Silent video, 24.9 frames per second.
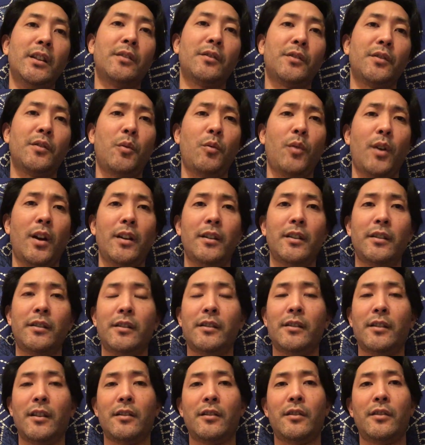And so why this
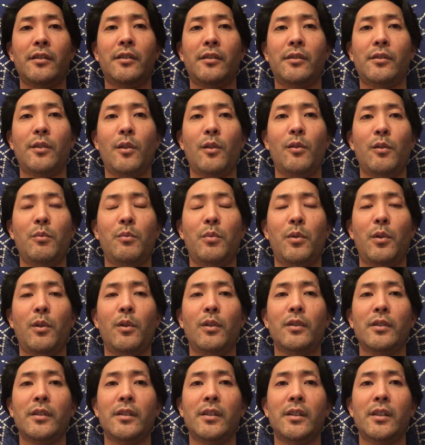is actually so
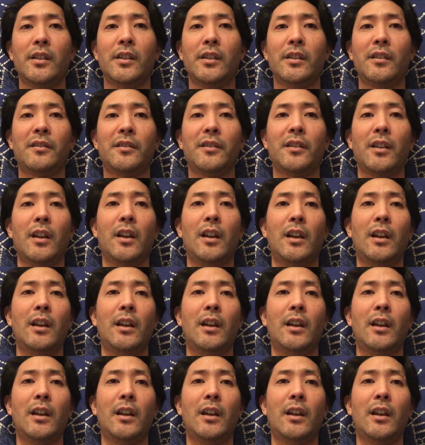important is,